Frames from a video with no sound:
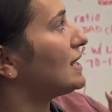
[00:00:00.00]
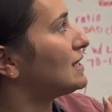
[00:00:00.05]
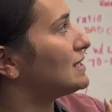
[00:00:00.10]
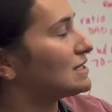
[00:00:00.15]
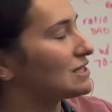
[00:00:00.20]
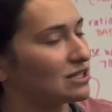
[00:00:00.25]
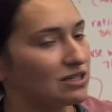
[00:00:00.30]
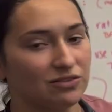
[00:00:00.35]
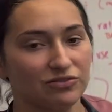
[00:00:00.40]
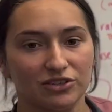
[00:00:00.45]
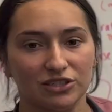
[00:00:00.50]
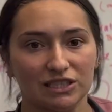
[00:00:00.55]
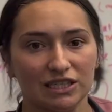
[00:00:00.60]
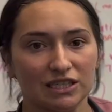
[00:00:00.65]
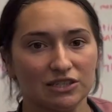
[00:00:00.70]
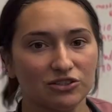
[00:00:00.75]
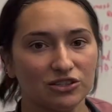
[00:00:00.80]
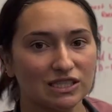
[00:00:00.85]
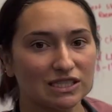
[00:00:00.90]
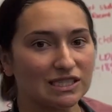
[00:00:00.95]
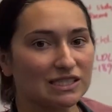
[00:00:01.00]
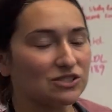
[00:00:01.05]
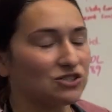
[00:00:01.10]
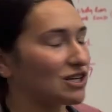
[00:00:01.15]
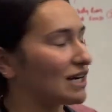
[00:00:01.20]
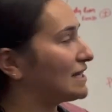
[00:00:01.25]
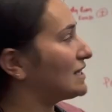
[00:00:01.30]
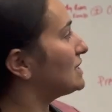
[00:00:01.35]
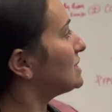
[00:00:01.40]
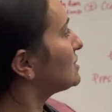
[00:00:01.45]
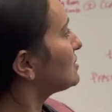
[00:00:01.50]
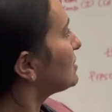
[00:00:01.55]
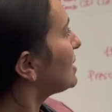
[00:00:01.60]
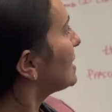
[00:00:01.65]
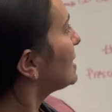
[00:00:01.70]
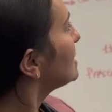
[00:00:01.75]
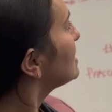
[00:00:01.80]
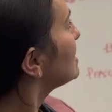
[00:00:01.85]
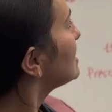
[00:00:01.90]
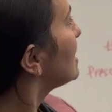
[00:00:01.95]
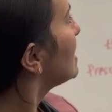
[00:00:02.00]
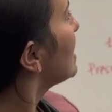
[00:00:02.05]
is good for decreasing triglycerides.